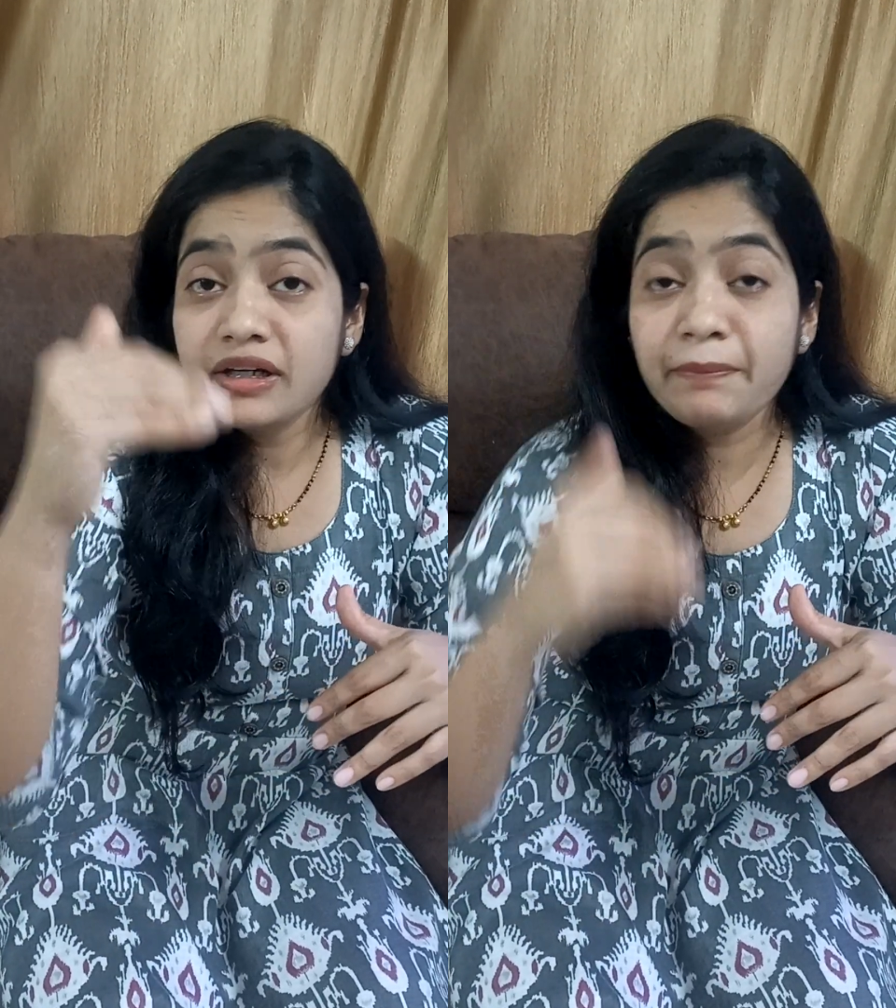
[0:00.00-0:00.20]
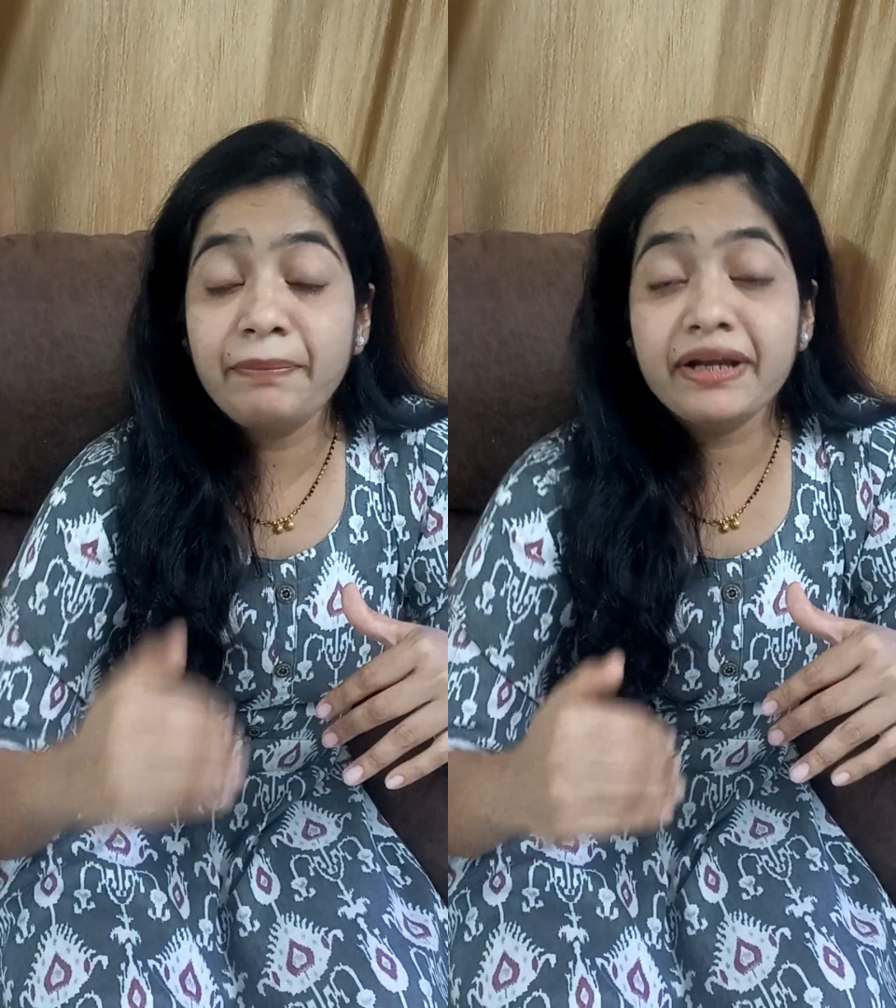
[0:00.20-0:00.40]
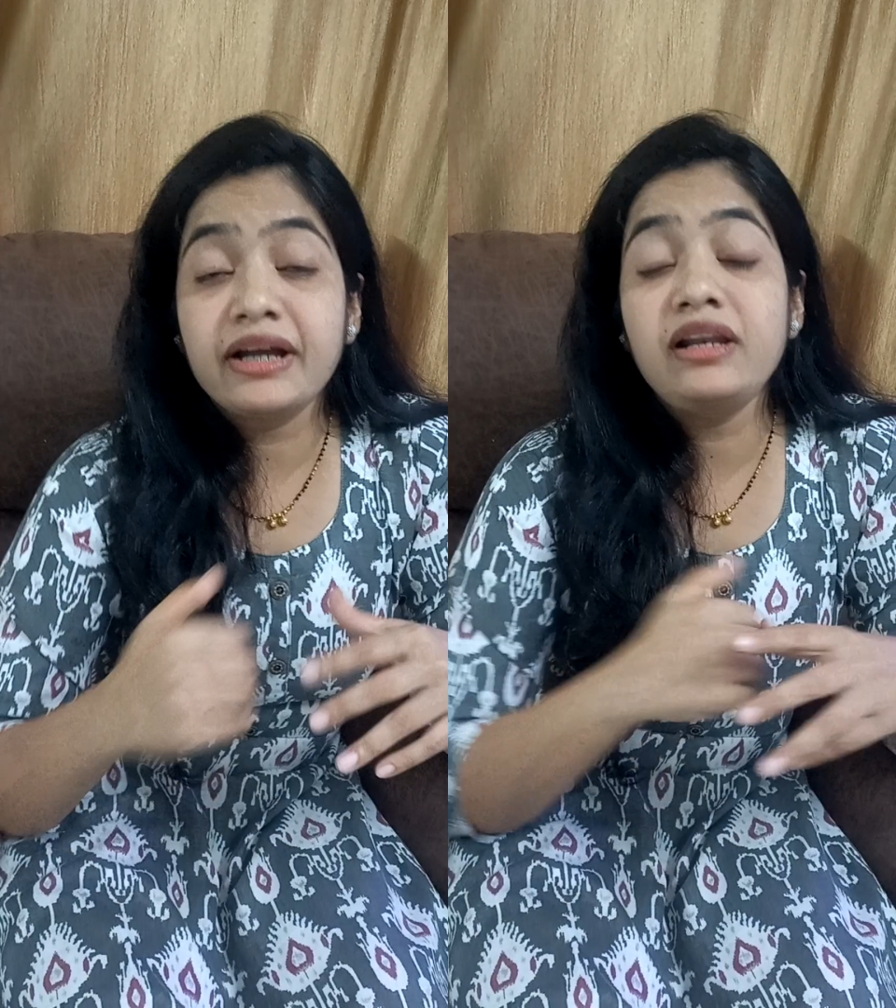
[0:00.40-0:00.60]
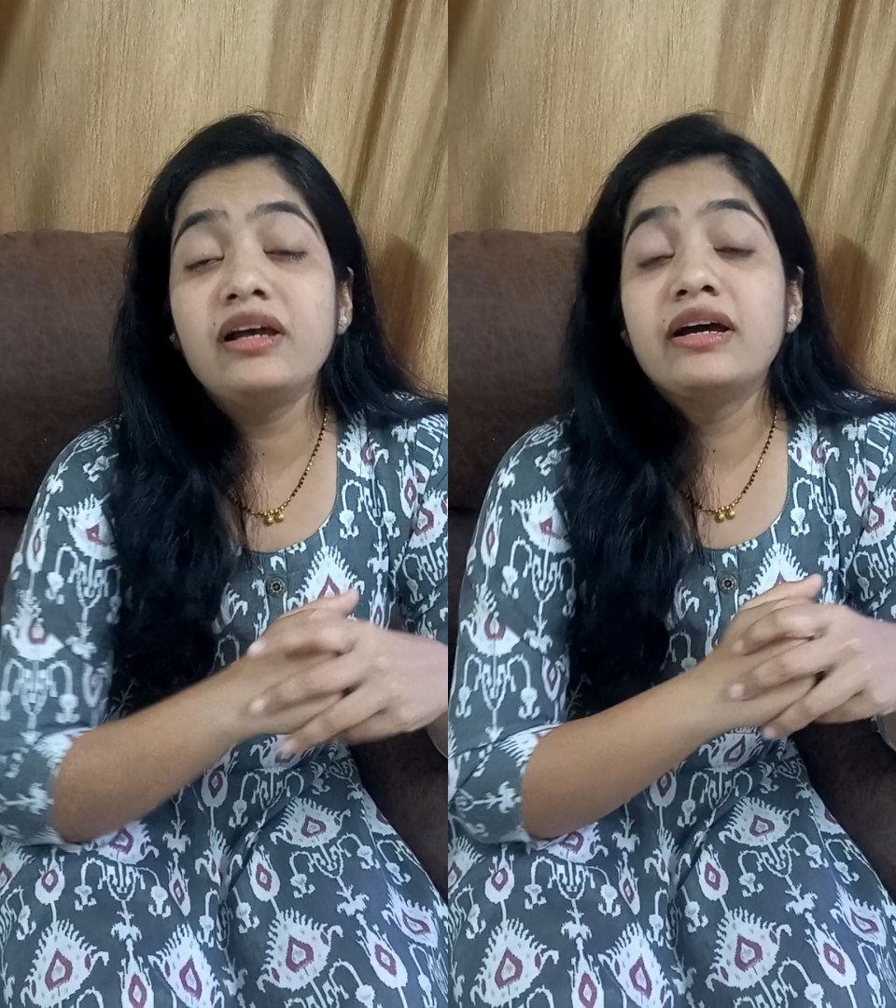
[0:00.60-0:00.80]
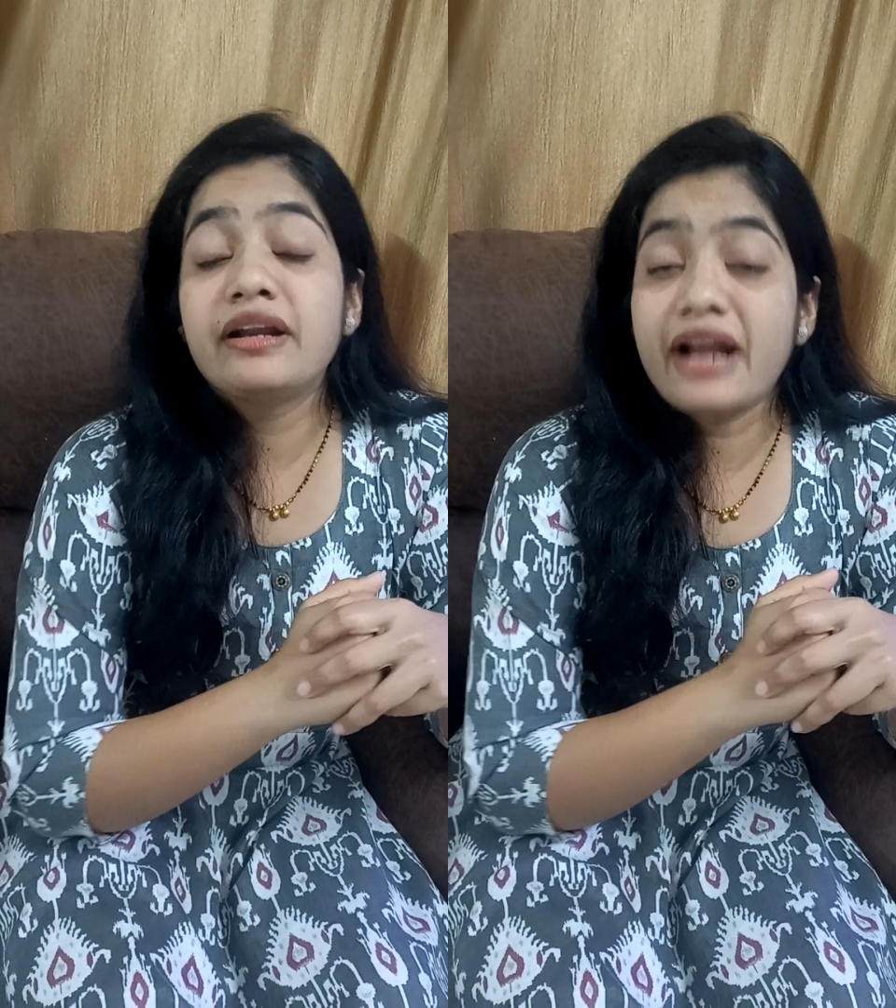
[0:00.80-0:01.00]
typical
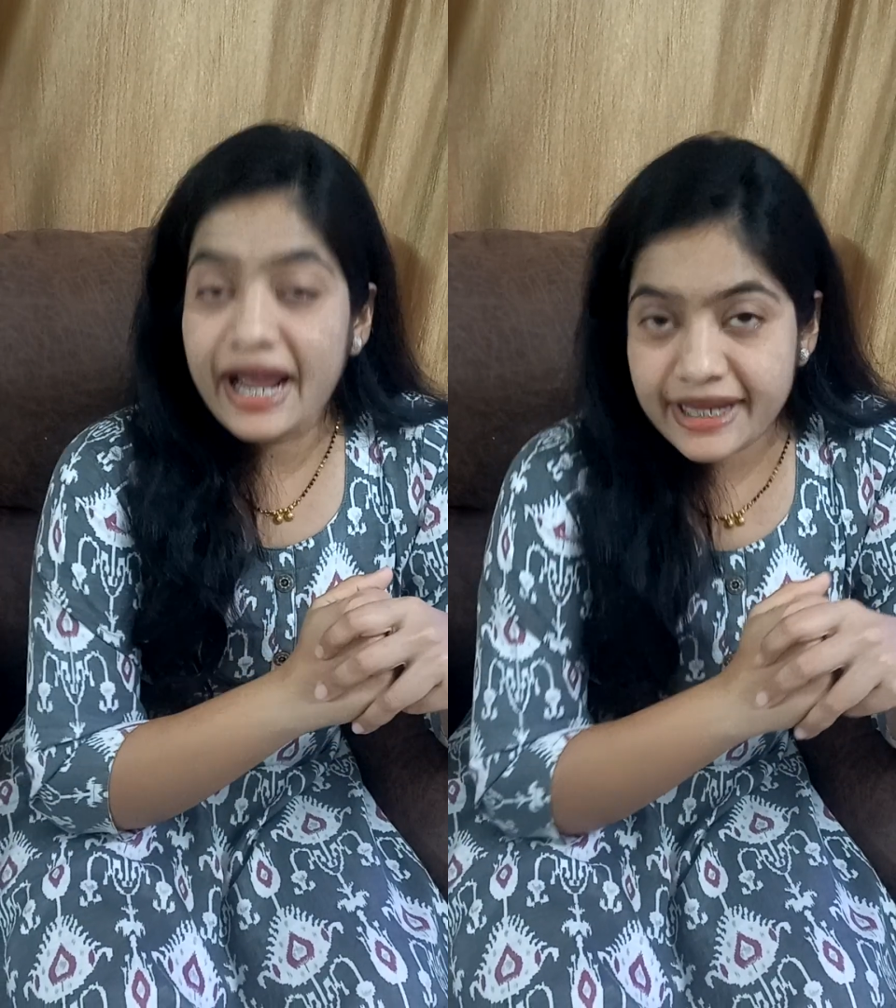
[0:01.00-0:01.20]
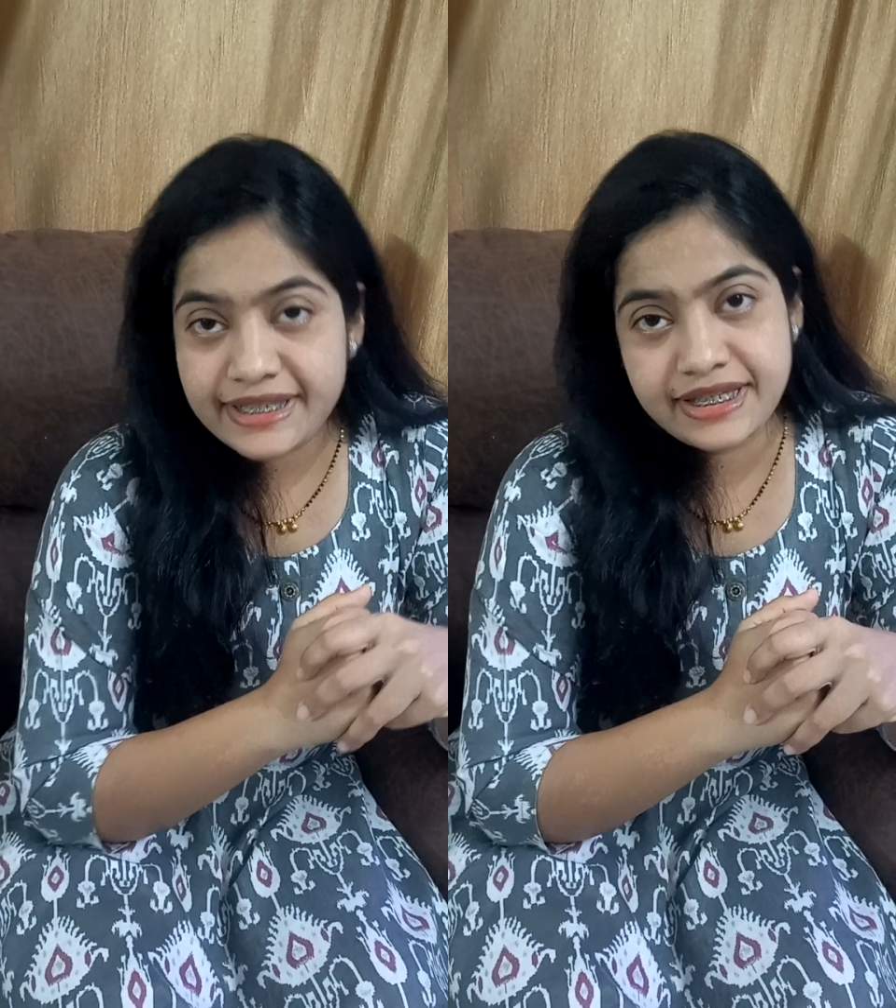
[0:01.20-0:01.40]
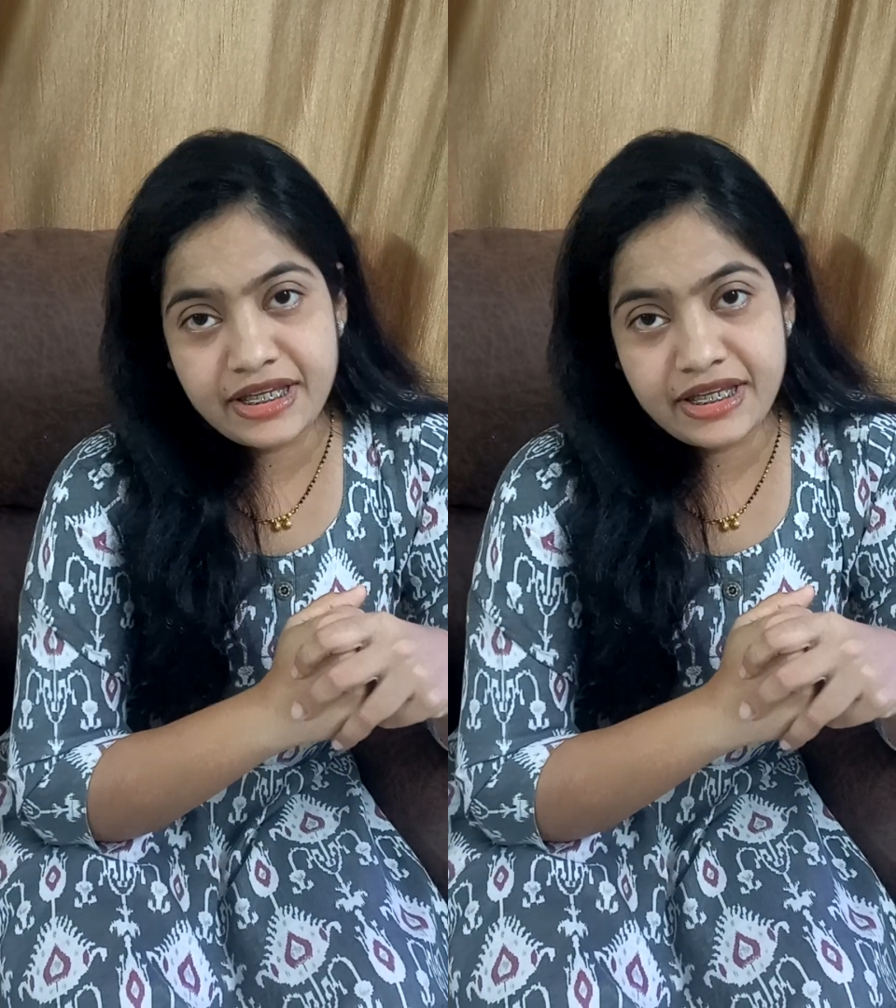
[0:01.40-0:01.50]
rise